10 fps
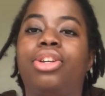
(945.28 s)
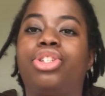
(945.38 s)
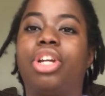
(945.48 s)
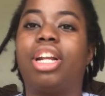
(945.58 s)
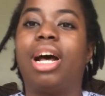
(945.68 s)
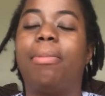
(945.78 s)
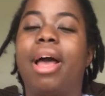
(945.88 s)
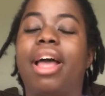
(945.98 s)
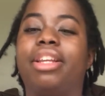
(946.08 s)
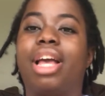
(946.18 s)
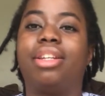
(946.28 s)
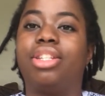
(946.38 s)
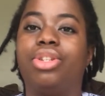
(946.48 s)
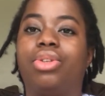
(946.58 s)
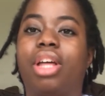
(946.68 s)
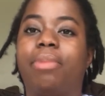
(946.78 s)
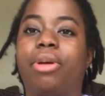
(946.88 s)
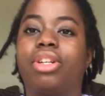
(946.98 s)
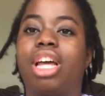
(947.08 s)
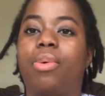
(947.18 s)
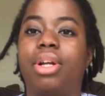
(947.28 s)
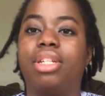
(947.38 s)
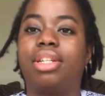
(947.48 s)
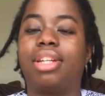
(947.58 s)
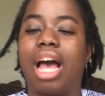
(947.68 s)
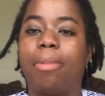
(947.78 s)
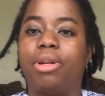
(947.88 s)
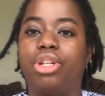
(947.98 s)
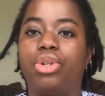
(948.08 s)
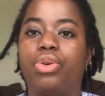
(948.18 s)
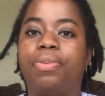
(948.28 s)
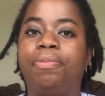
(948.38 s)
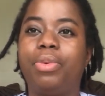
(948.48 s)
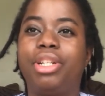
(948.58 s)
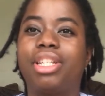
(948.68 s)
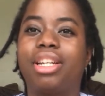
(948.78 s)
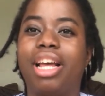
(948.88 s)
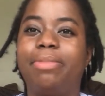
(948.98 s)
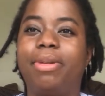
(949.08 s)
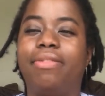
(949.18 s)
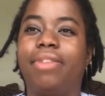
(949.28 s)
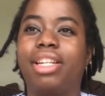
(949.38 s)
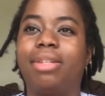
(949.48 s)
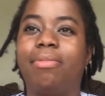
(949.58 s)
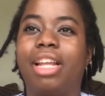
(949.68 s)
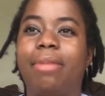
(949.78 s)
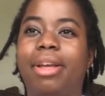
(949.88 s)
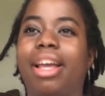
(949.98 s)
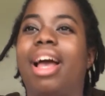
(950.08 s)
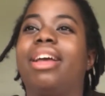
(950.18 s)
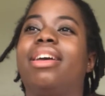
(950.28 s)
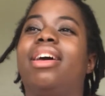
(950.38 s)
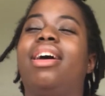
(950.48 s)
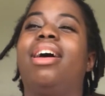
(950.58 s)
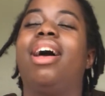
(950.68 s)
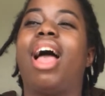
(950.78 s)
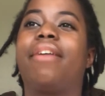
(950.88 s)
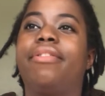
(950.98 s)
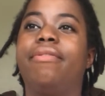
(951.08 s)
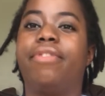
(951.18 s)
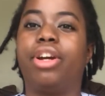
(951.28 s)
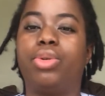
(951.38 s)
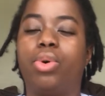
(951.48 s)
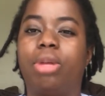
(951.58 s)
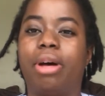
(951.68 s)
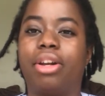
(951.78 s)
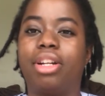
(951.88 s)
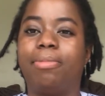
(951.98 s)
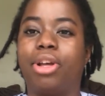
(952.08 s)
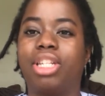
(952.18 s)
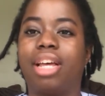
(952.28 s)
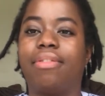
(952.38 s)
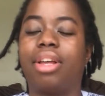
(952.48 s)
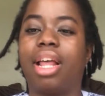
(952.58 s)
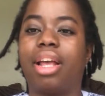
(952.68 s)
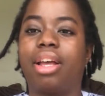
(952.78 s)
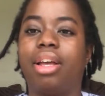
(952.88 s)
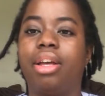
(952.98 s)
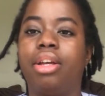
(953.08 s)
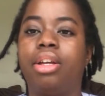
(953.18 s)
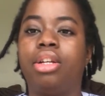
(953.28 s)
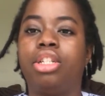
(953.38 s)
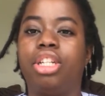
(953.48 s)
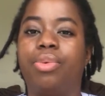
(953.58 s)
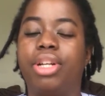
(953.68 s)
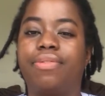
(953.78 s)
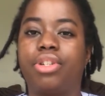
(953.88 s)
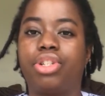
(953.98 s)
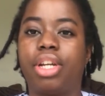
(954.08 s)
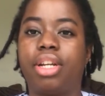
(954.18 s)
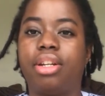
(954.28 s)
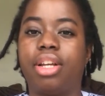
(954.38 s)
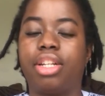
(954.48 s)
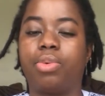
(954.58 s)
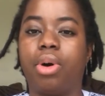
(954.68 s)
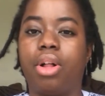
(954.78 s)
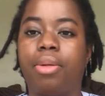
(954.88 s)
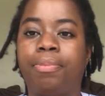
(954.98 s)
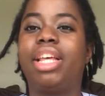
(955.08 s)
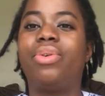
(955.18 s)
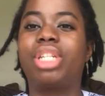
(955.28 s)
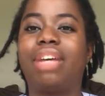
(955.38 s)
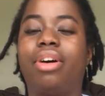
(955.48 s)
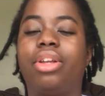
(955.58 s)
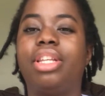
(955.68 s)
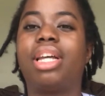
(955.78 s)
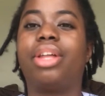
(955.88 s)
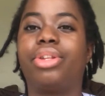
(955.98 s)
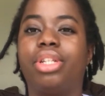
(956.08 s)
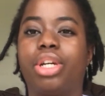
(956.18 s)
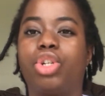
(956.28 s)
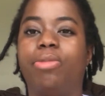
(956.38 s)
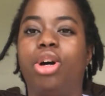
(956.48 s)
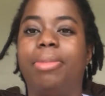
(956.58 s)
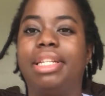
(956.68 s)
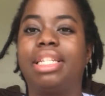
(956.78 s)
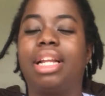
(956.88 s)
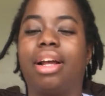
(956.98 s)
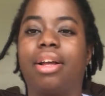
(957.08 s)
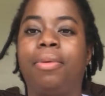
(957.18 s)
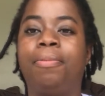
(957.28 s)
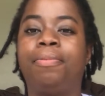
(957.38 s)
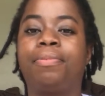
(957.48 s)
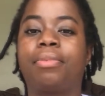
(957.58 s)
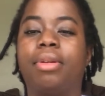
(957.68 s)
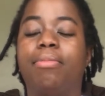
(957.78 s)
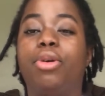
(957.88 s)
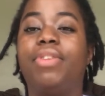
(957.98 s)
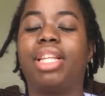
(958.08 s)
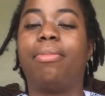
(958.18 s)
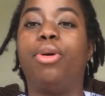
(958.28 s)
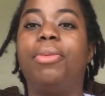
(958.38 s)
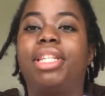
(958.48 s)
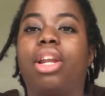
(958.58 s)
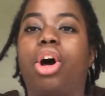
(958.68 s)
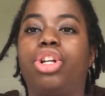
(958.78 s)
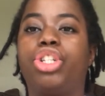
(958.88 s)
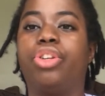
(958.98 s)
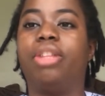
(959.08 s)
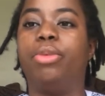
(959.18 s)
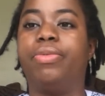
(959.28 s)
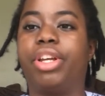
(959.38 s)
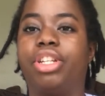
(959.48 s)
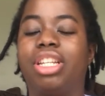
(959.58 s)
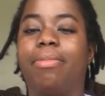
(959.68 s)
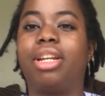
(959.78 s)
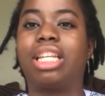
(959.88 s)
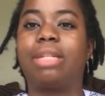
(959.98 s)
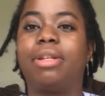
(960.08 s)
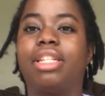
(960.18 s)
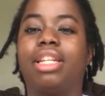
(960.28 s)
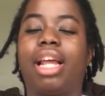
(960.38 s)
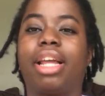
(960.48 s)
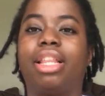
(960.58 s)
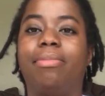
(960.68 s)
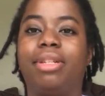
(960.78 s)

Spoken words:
straight up, and I didn't do that because I wanted it to happen too. Which is a nice bit of victim blaming. I feel very torn about it, because I feel like she was frustrated as well. And they also have all these other sexual moments, like moments that aren't shown in the movie because they're a bit explicit. Like, they're